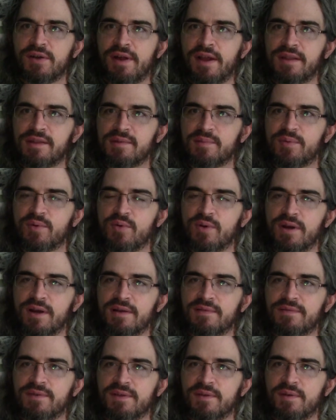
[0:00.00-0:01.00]
support for
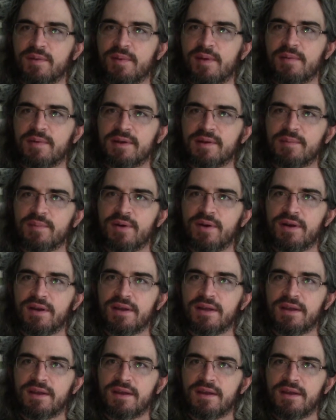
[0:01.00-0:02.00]
the Republican Party.
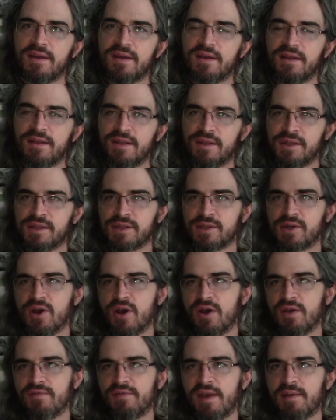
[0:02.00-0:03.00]
And this is called
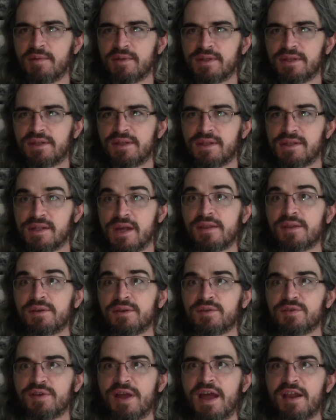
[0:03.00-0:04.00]
famously the Southern
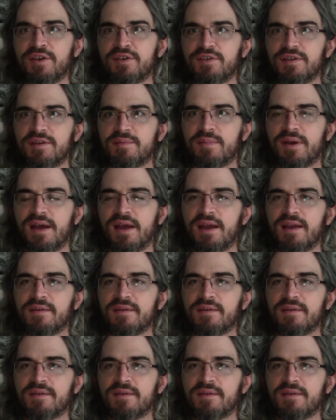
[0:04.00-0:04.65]
Strategy by